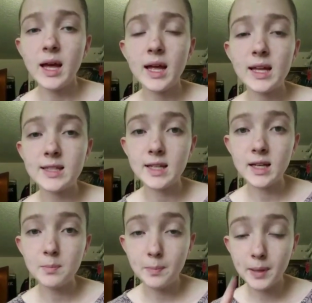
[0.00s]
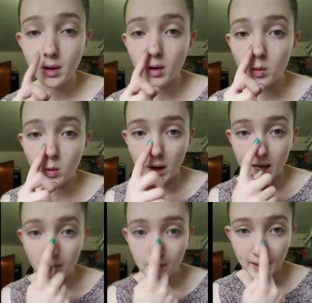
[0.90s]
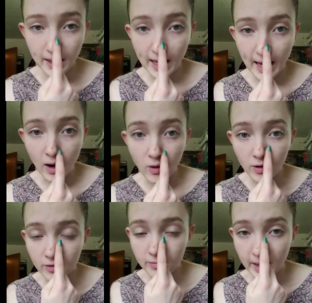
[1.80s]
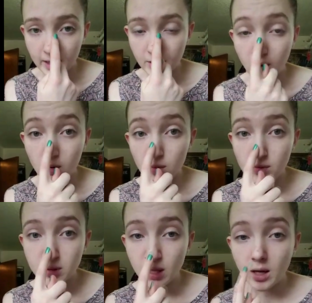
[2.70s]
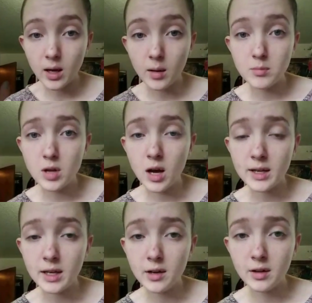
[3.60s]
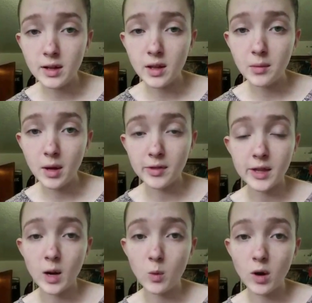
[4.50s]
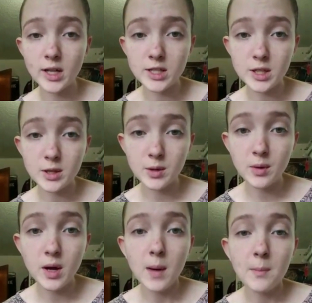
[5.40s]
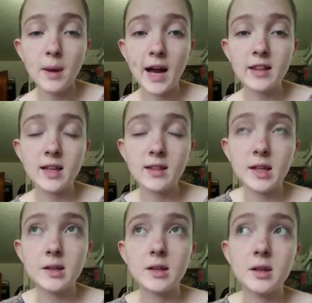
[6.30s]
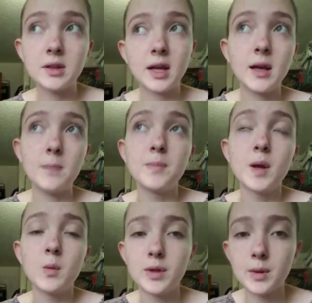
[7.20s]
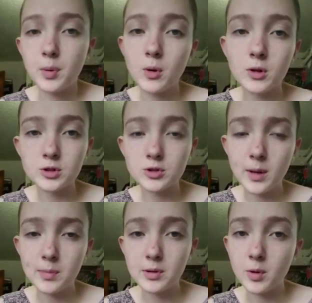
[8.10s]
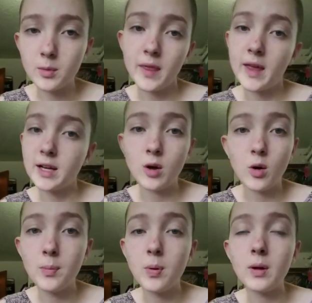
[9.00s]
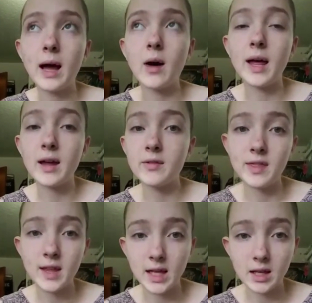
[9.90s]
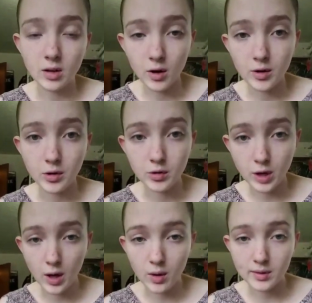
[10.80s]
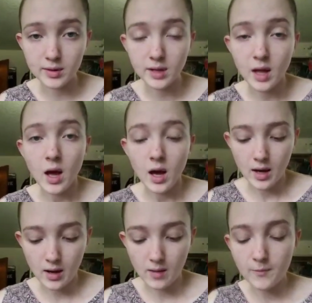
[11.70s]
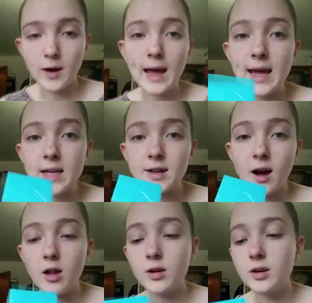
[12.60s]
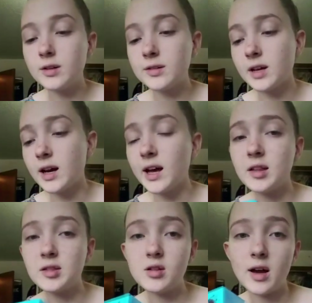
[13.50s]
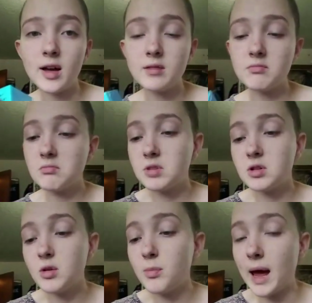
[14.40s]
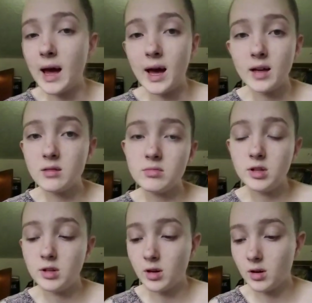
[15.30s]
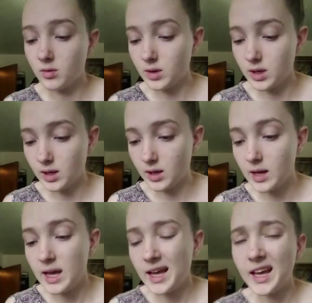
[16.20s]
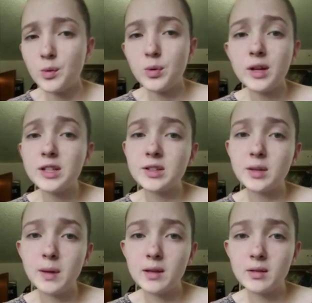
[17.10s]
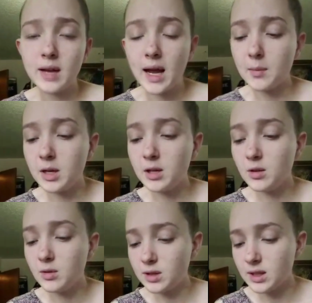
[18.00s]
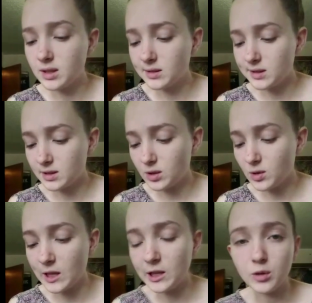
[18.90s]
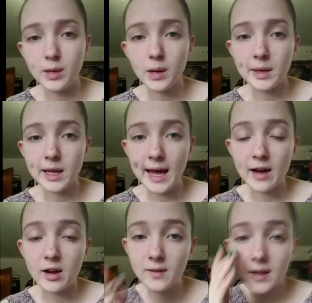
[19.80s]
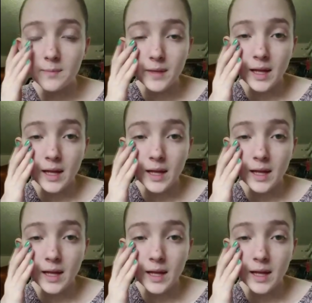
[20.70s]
It did peel quite a bit out of my nose, not nearly the amount that I wanted to, but I think that's the same with the pore strips. Normally they don't pull out everything that's on your nose. For $8, it's not too bad, you know. It really just depends on how many uses you think you'll be able to get out of it.